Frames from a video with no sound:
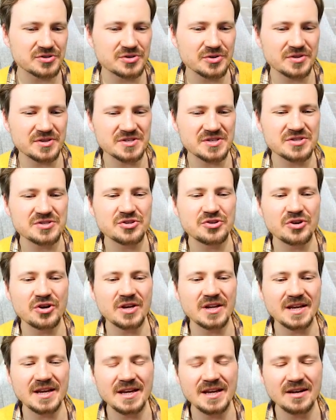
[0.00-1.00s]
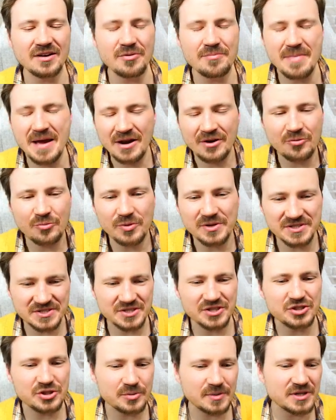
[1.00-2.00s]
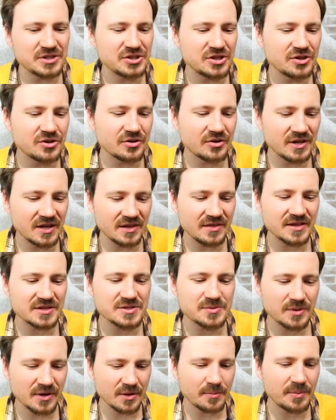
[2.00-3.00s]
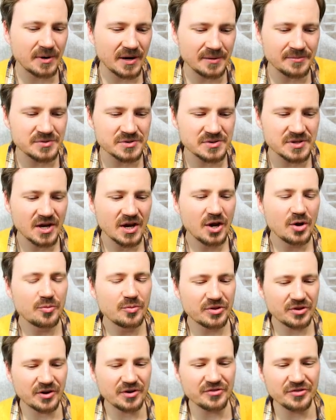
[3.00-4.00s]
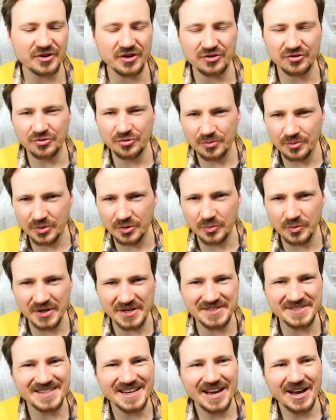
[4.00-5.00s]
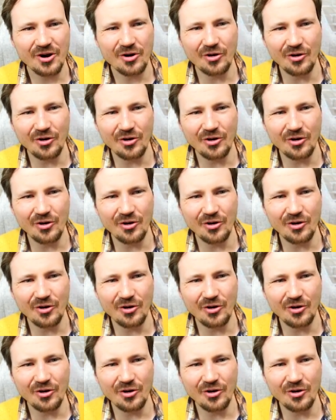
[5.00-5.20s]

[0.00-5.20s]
So this is good in no matter what situation you're in. That's one of the problems with cards like Attune with the Winds.